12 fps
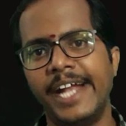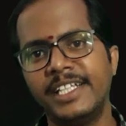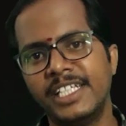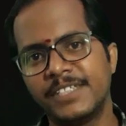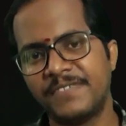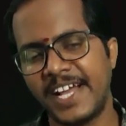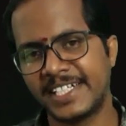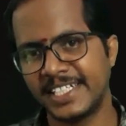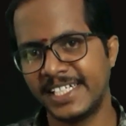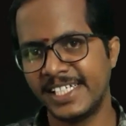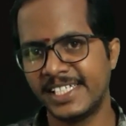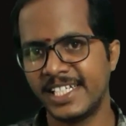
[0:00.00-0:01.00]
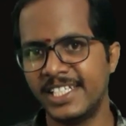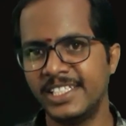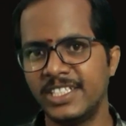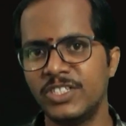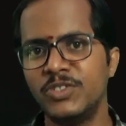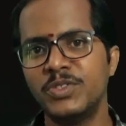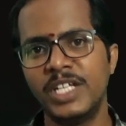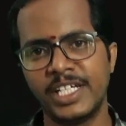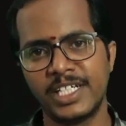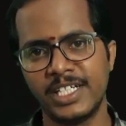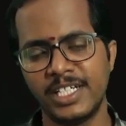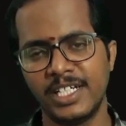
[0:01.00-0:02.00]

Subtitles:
this factorization is unique.